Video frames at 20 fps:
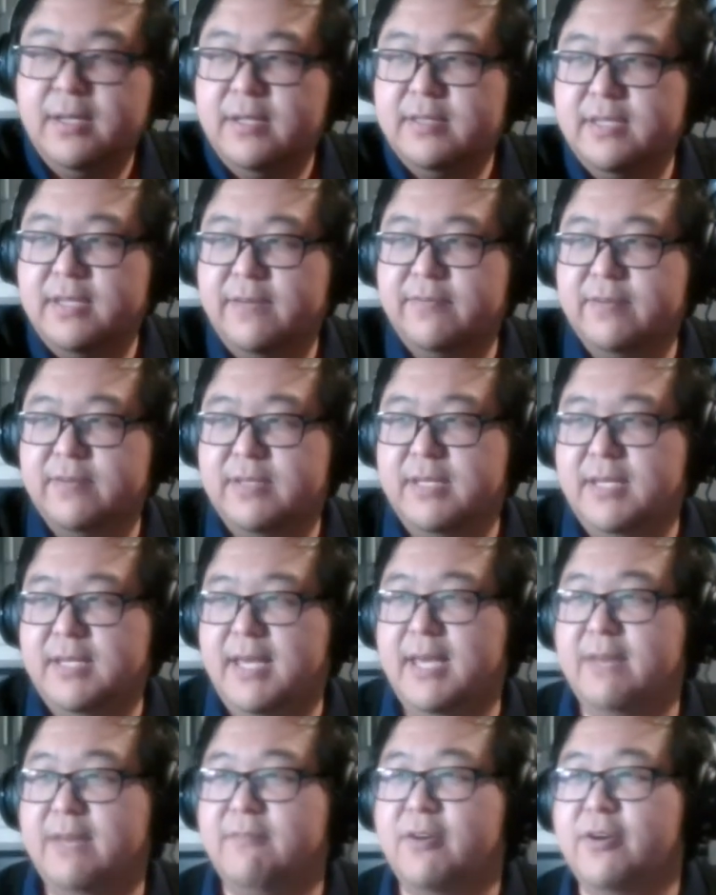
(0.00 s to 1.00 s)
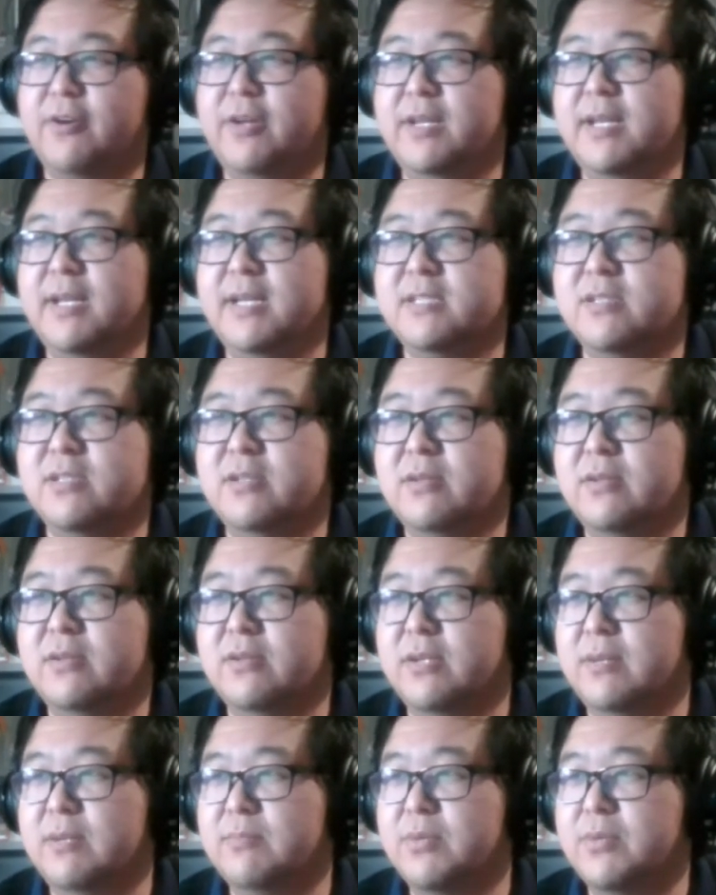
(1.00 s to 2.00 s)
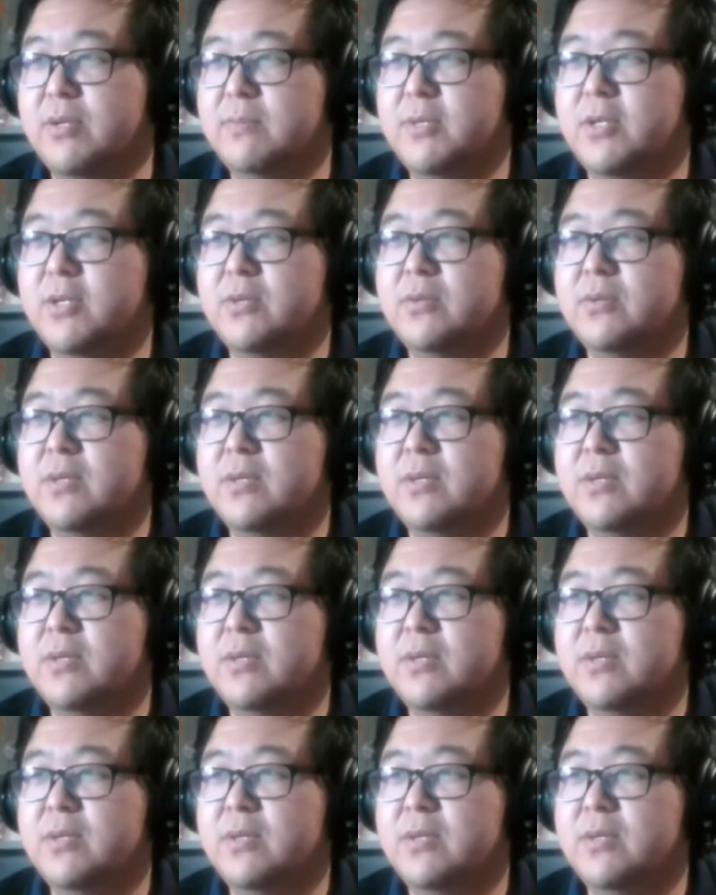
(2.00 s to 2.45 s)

definitely a very nice looking promo.